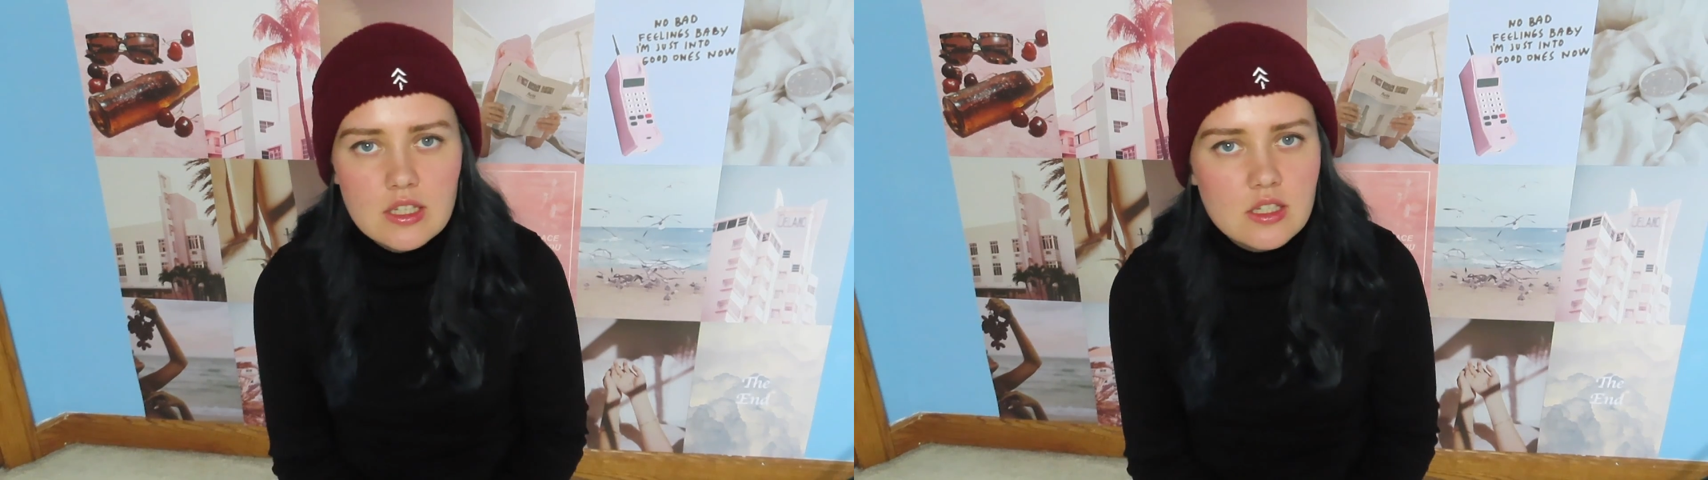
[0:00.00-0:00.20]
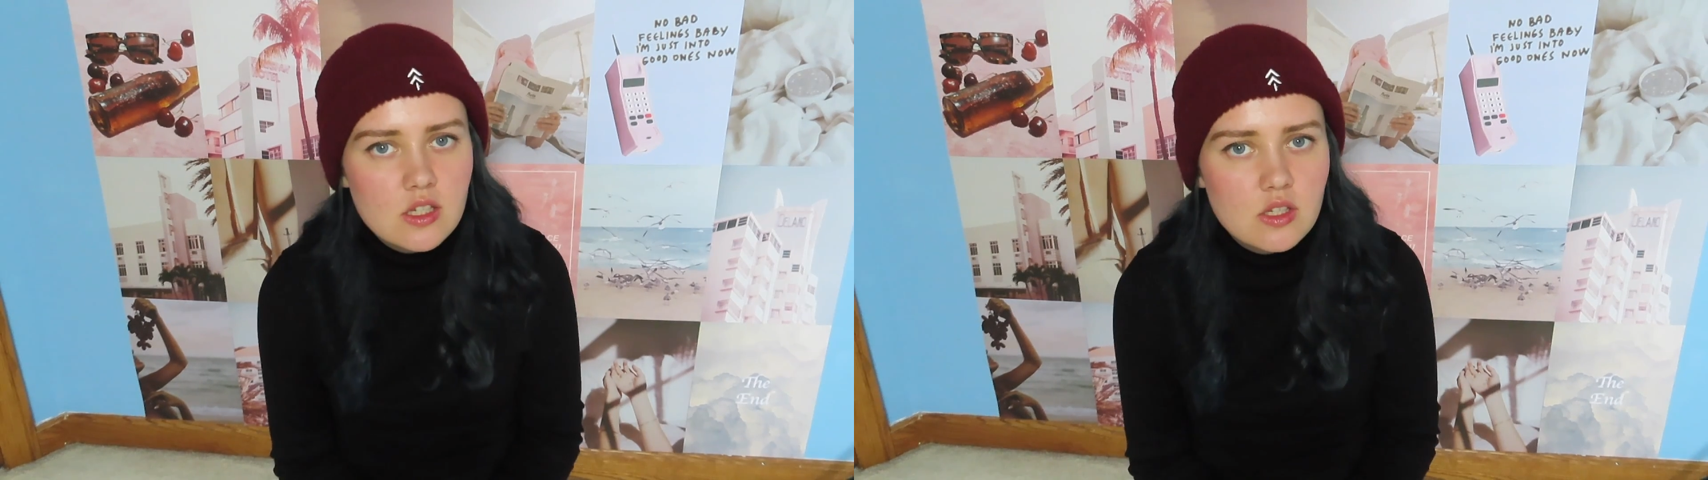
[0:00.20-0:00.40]

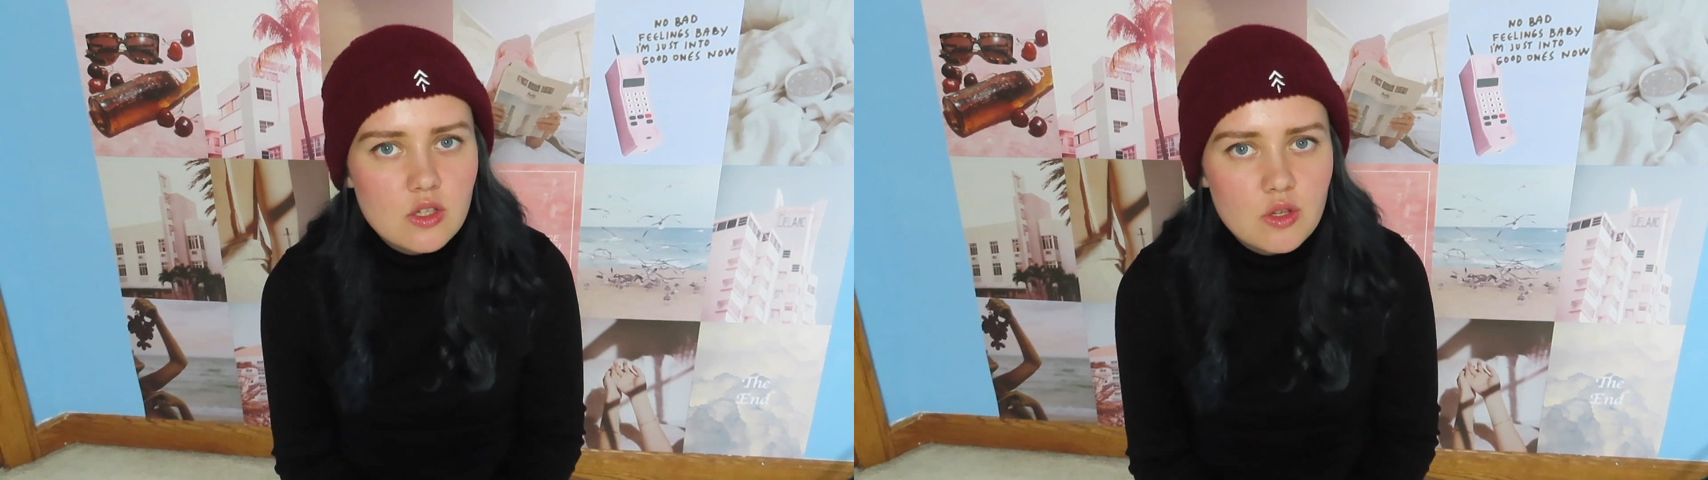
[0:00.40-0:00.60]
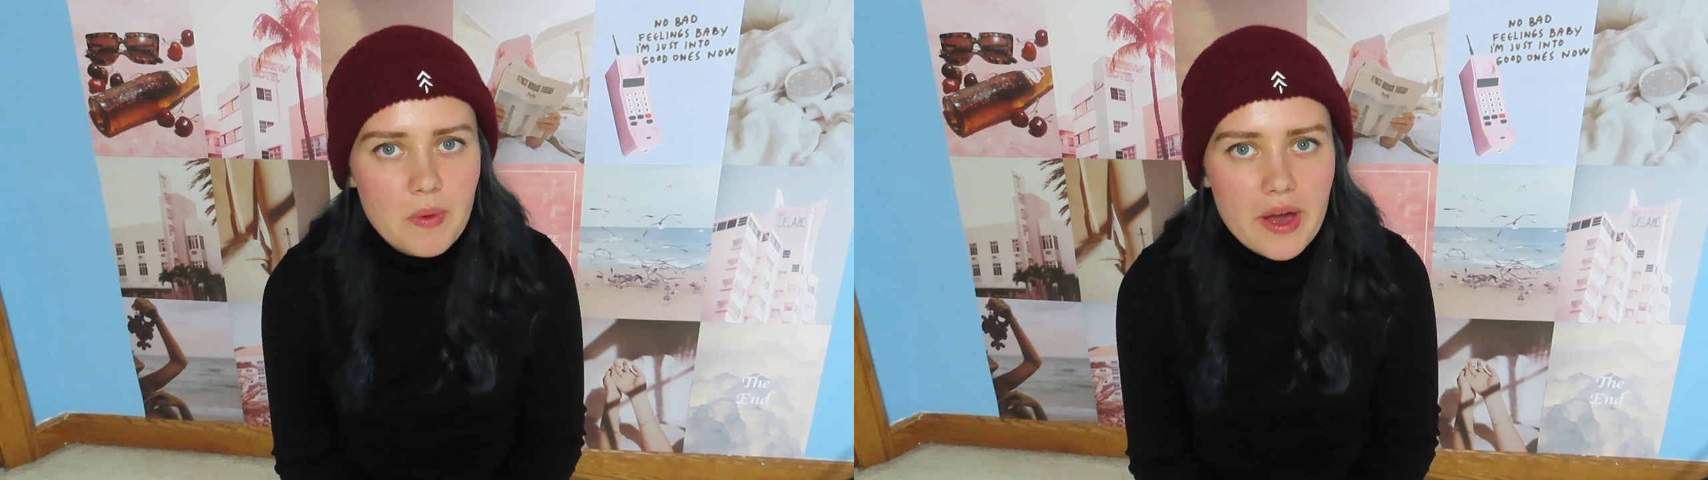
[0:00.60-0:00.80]
it's
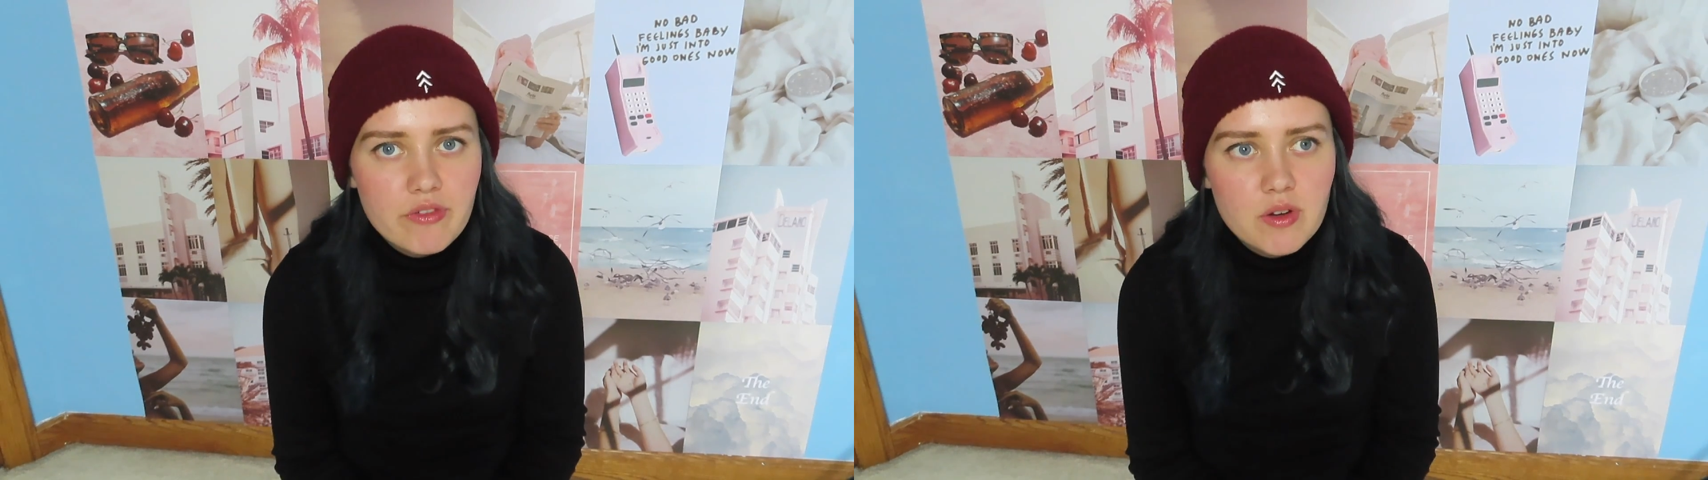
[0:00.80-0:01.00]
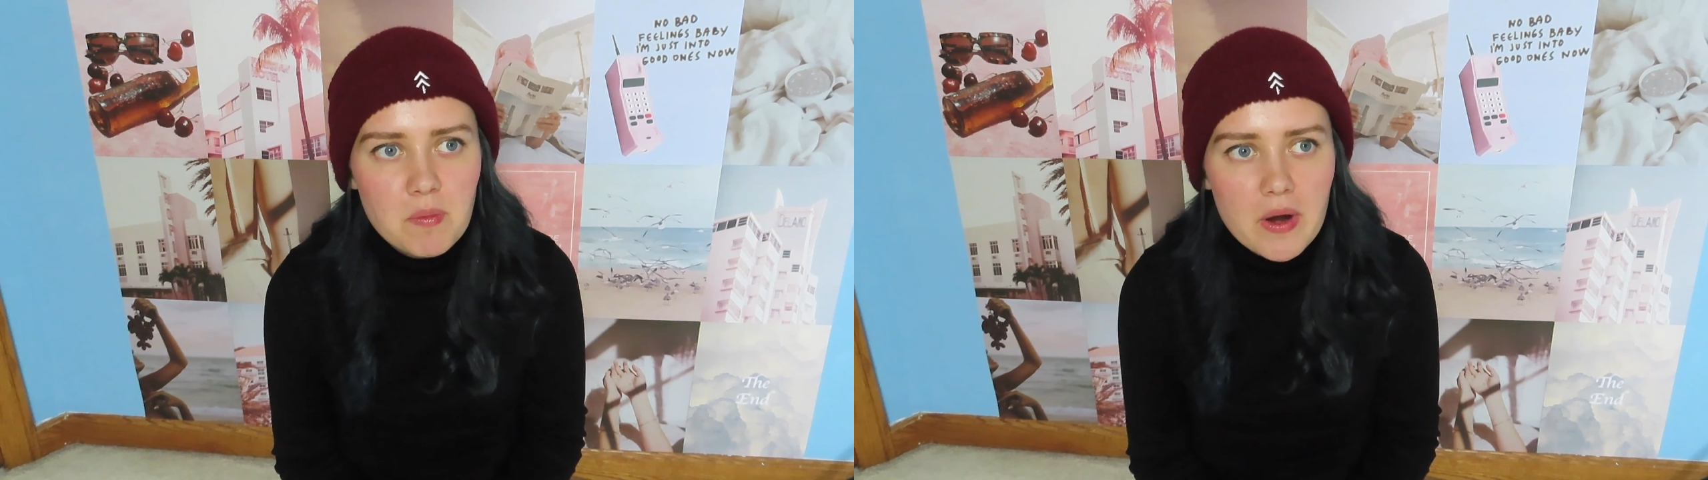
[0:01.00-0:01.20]
too bad
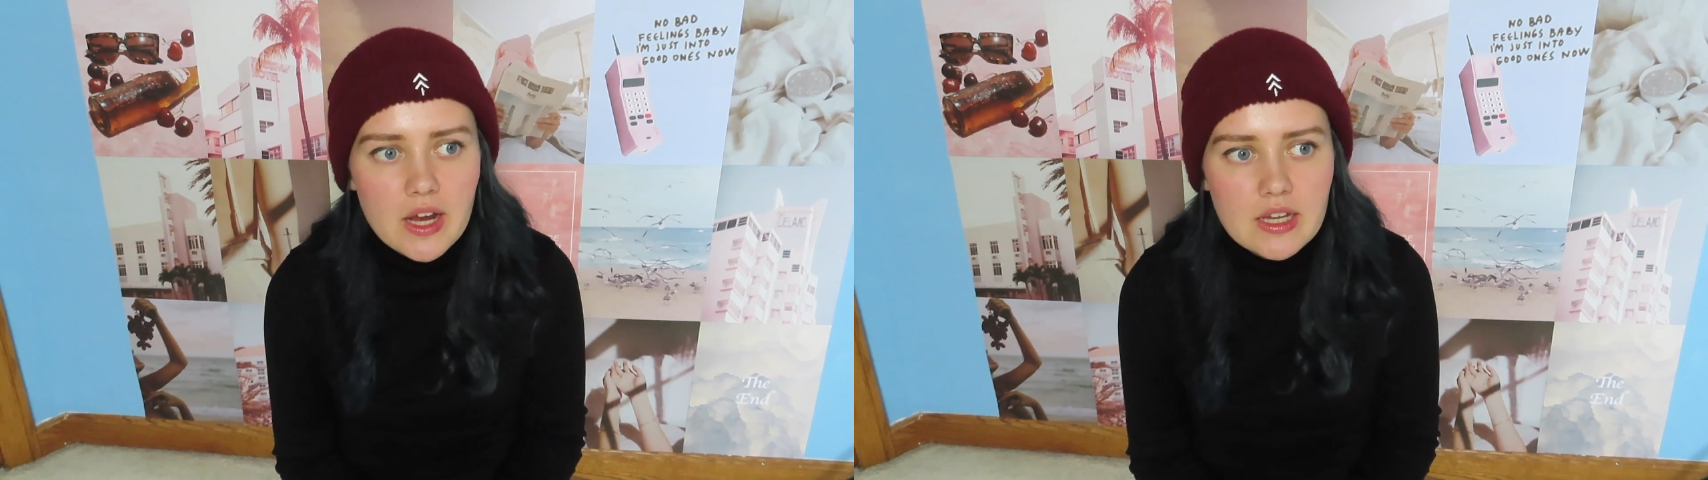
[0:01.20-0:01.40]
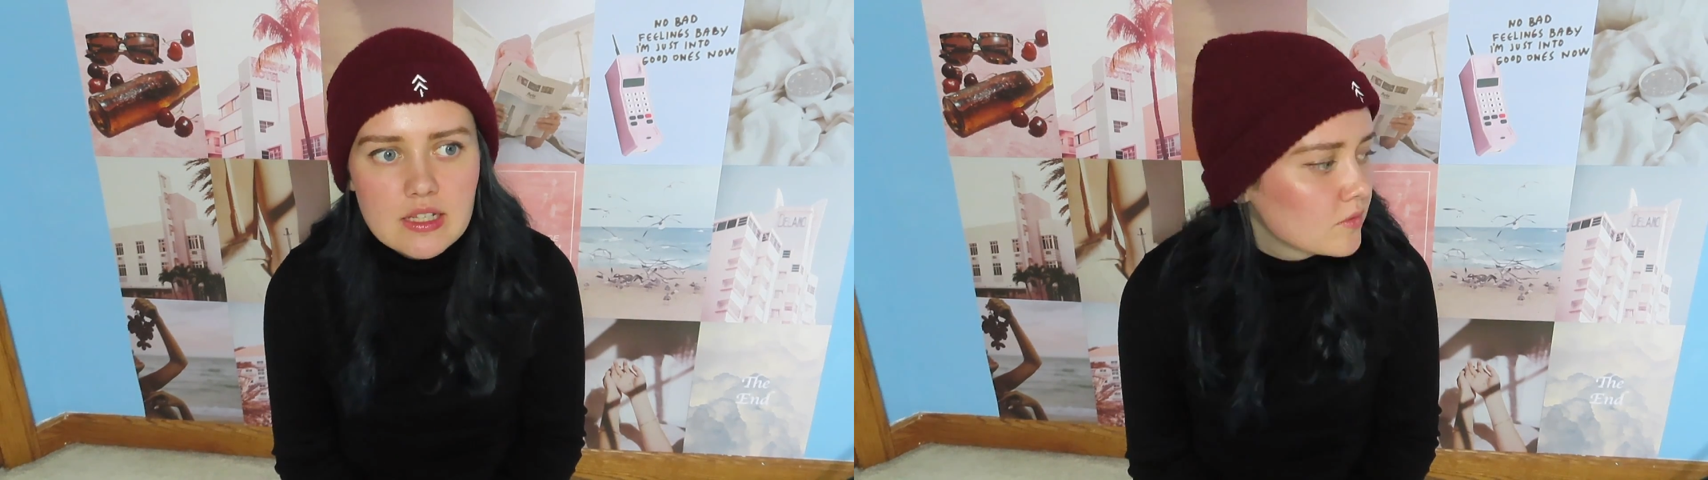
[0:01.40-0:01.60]
of a
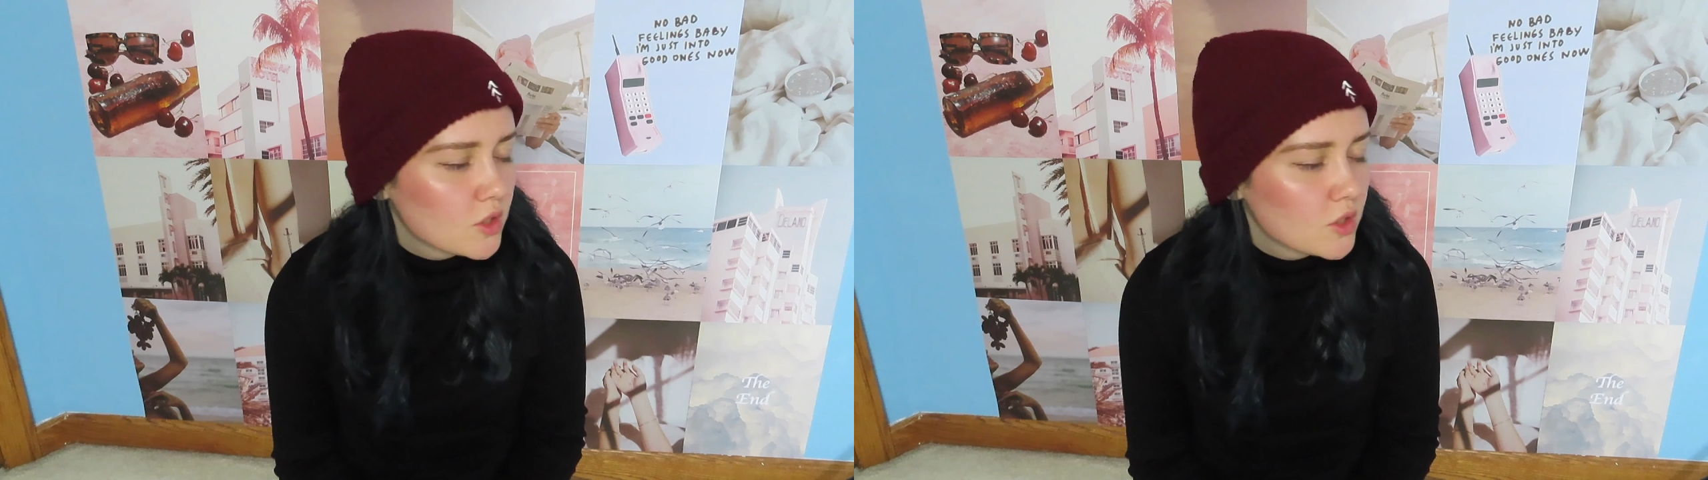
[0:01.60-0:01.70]
price.